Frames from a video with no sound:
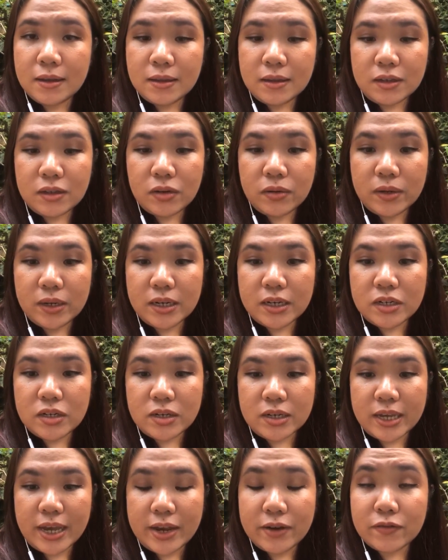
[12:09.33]
that you needed
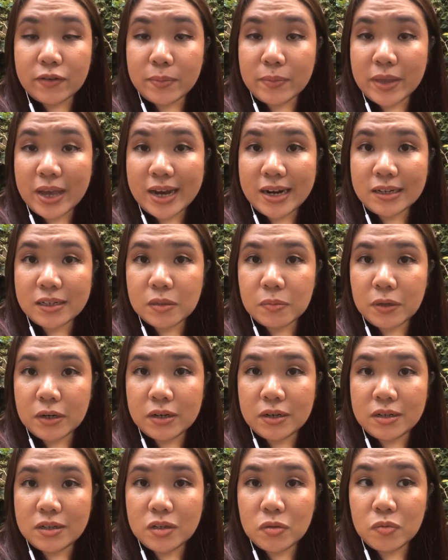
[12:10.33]
to gain from that
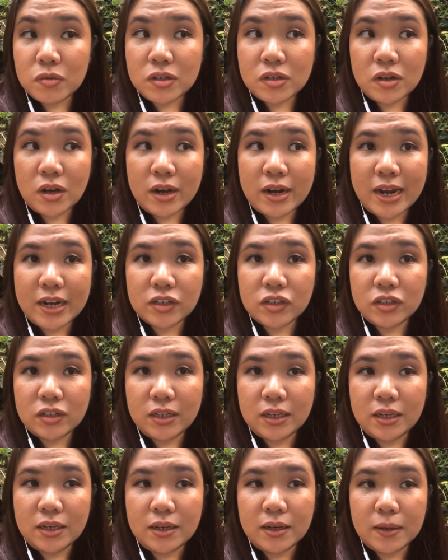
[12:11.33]
experience was not
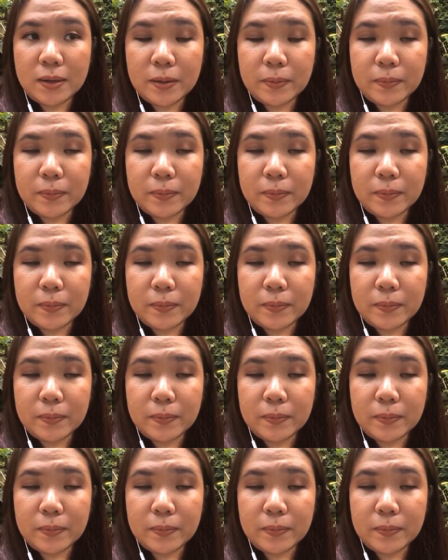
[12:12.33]
actually